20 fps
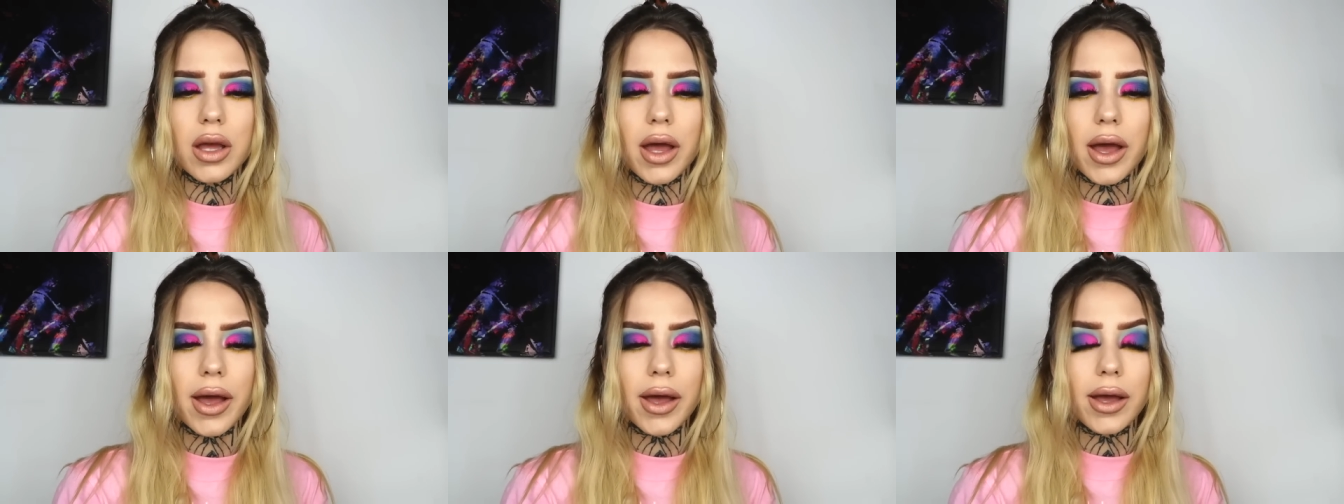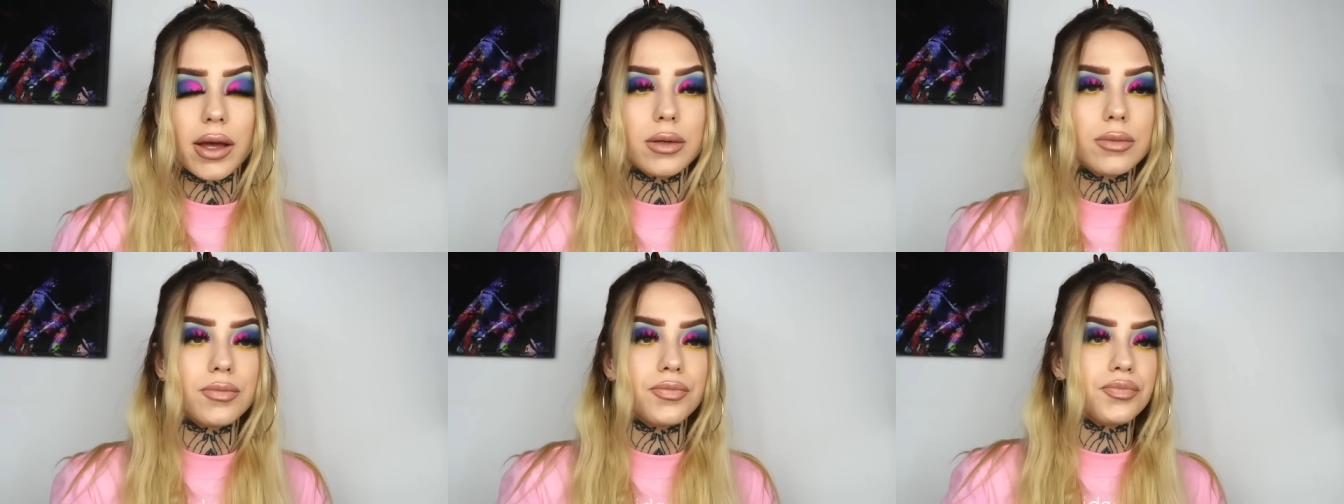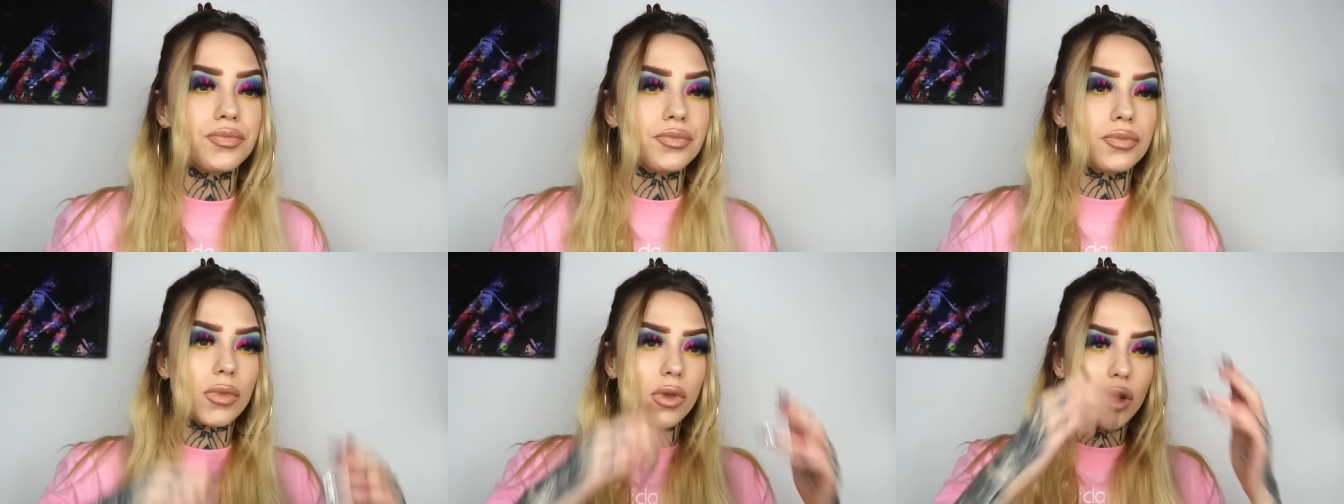
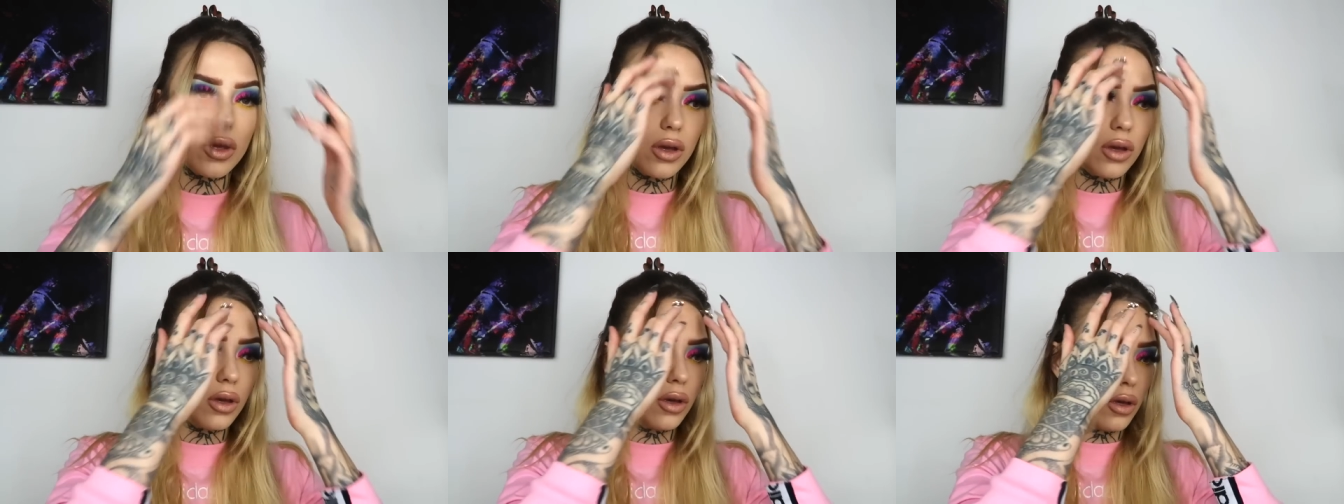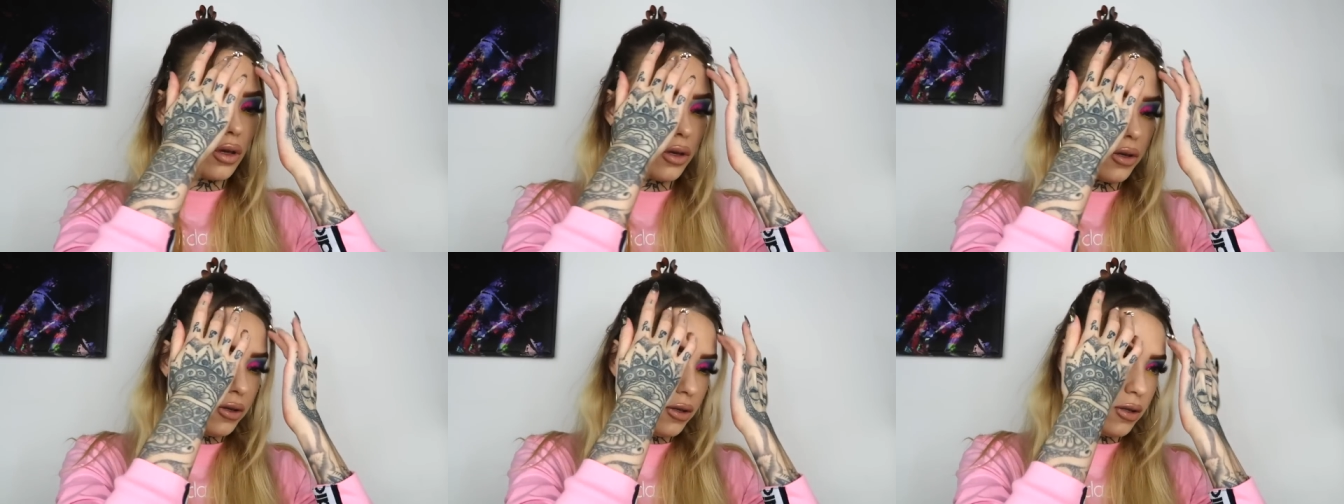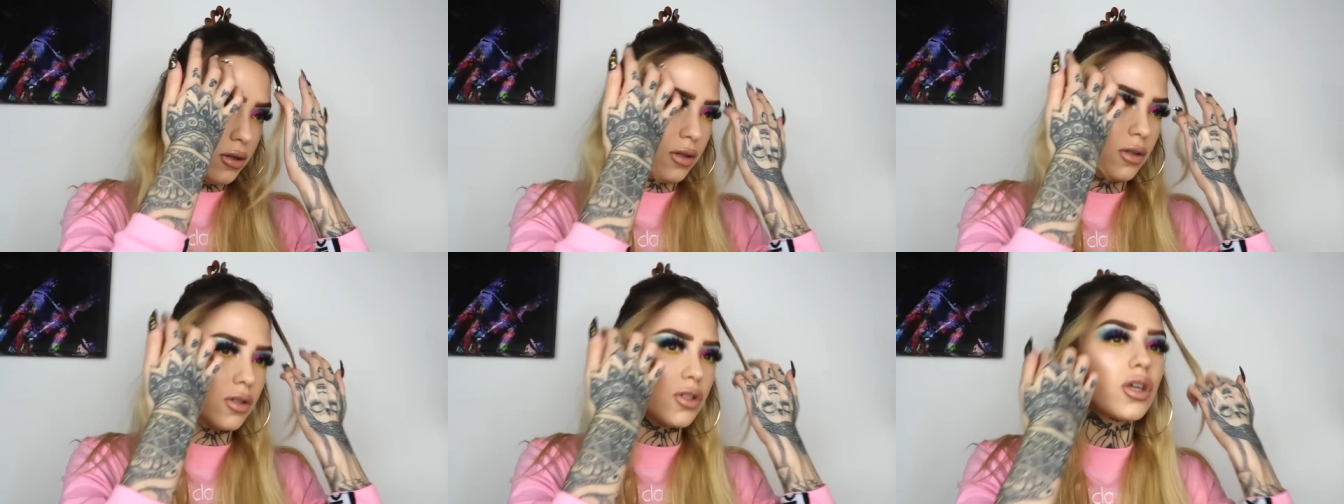Um,
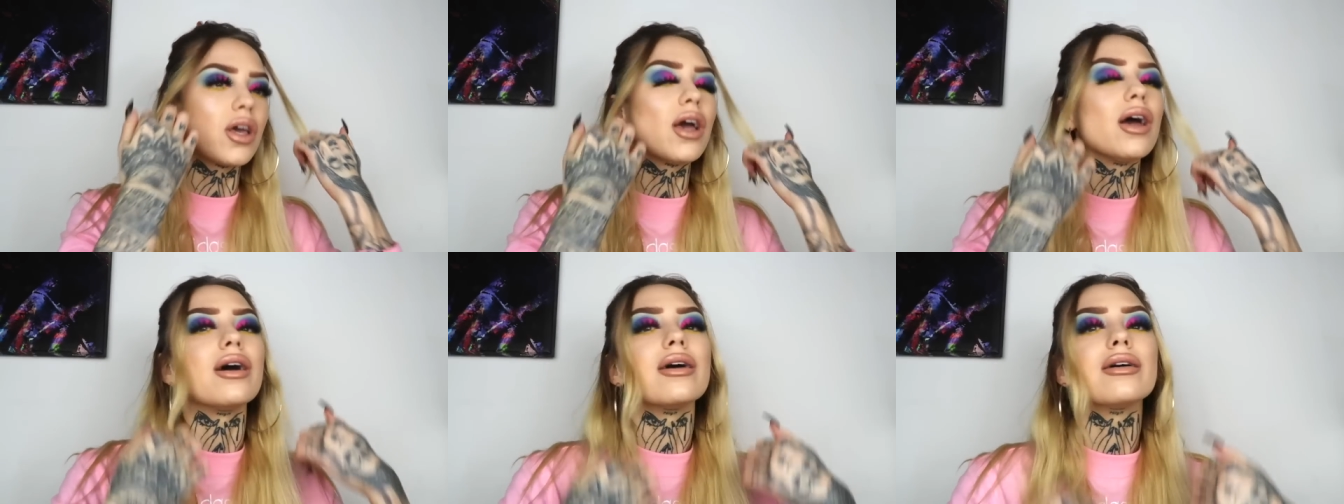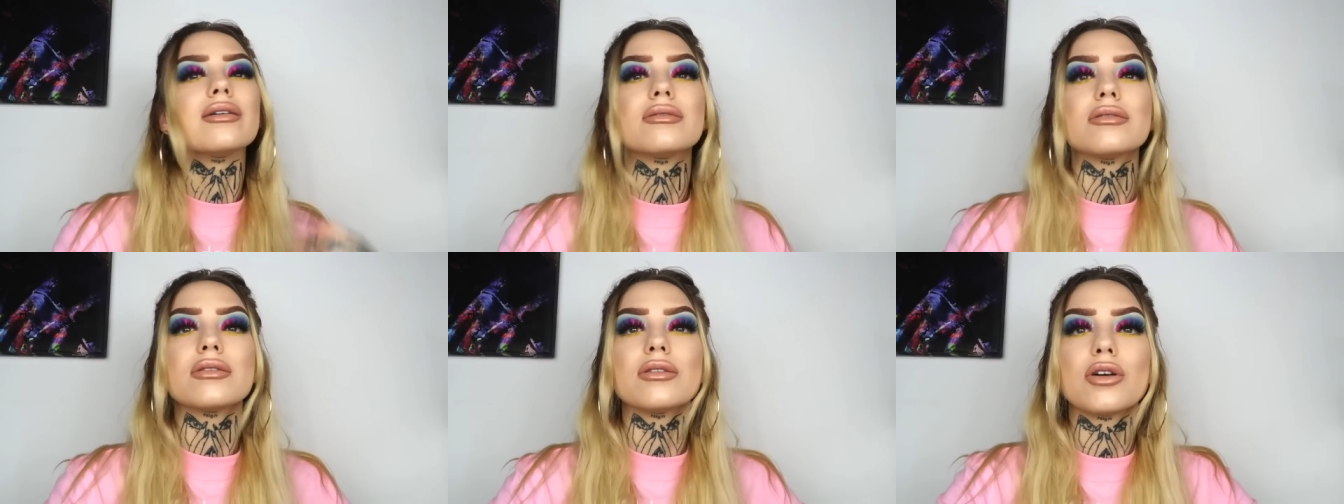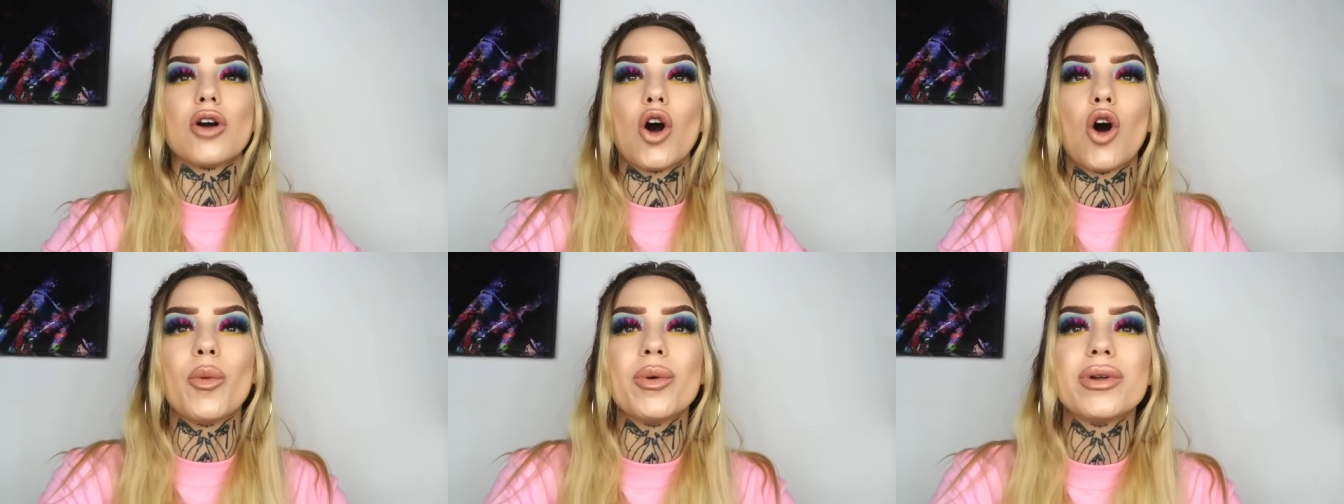so yeah,
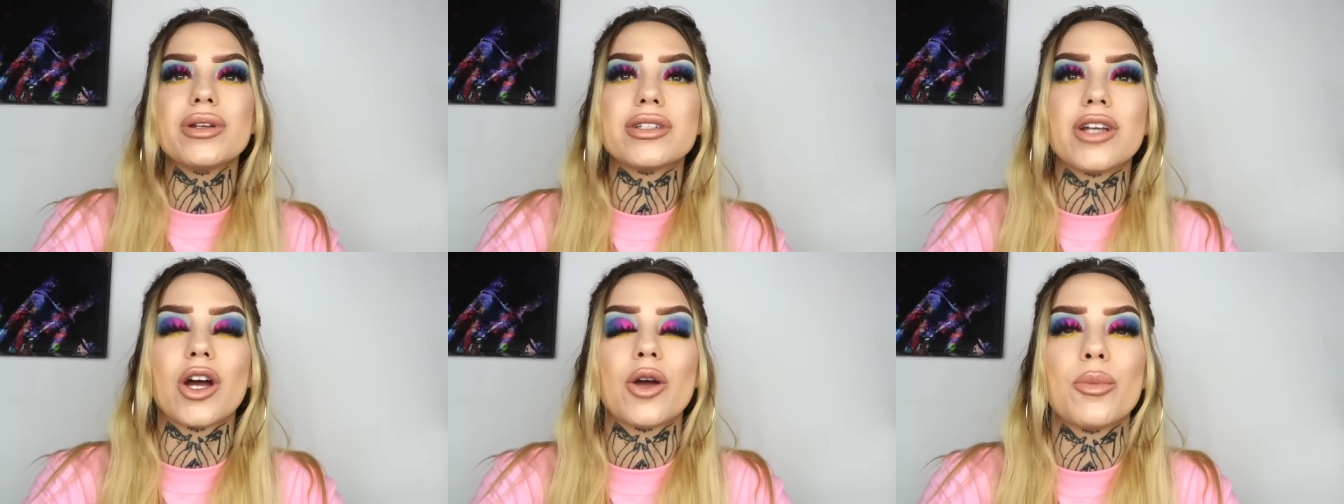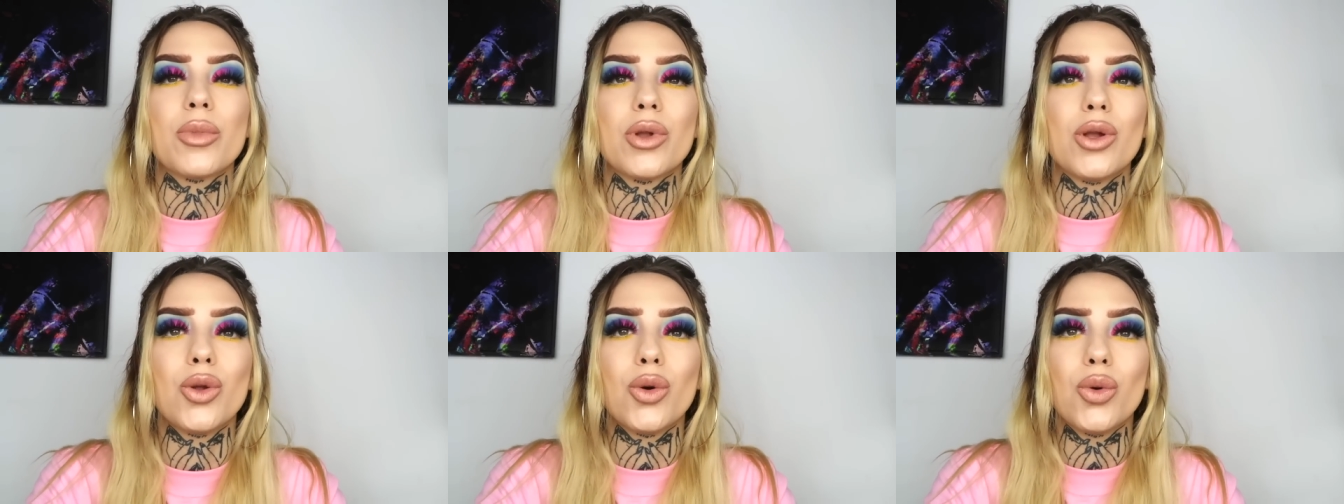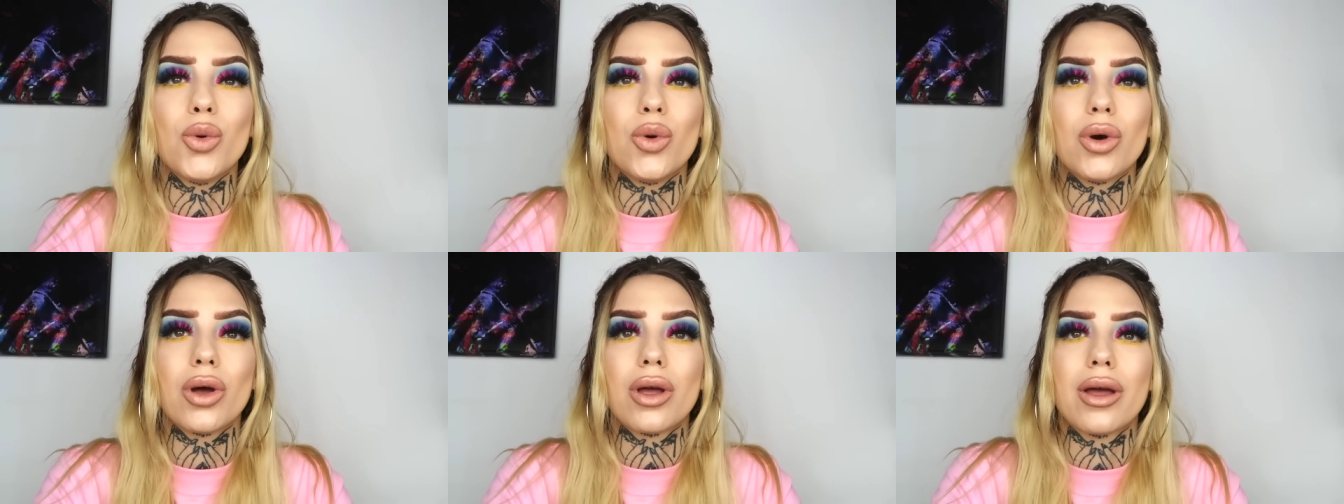comment down
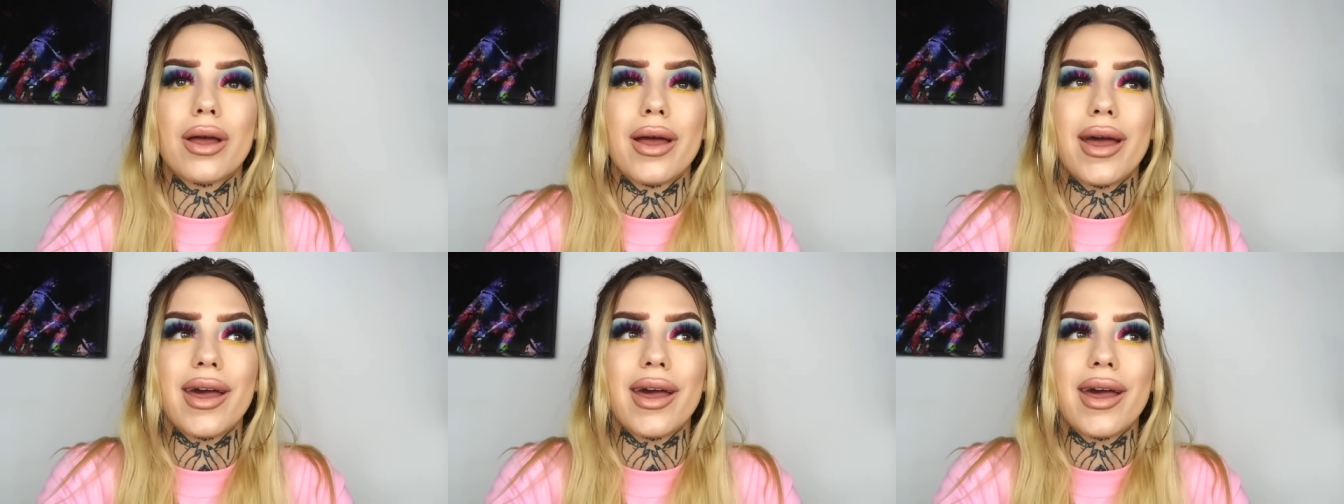below